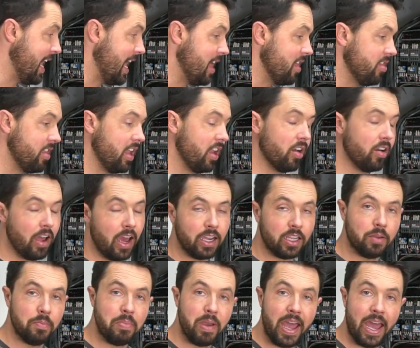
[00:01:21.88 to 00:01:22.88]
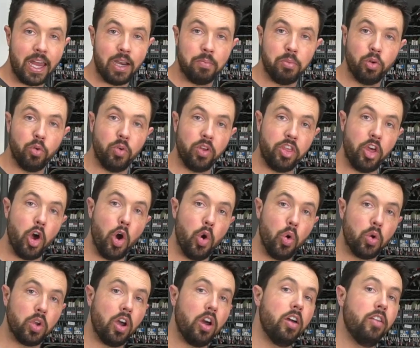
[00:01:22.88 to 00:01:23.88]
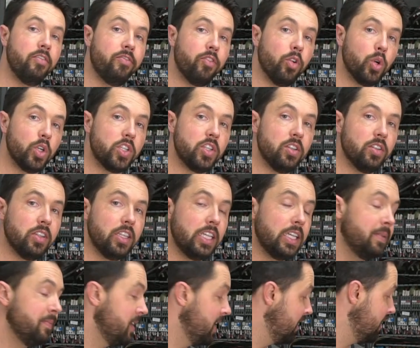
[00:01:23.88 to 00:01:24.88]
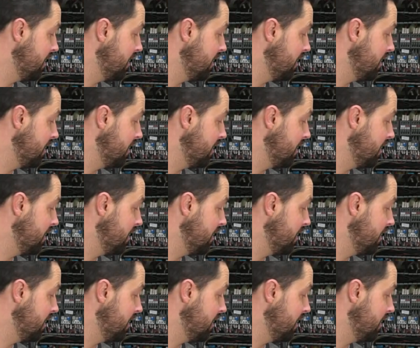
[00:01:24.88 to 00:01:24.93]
and they are not compatible with oak, unfortunately.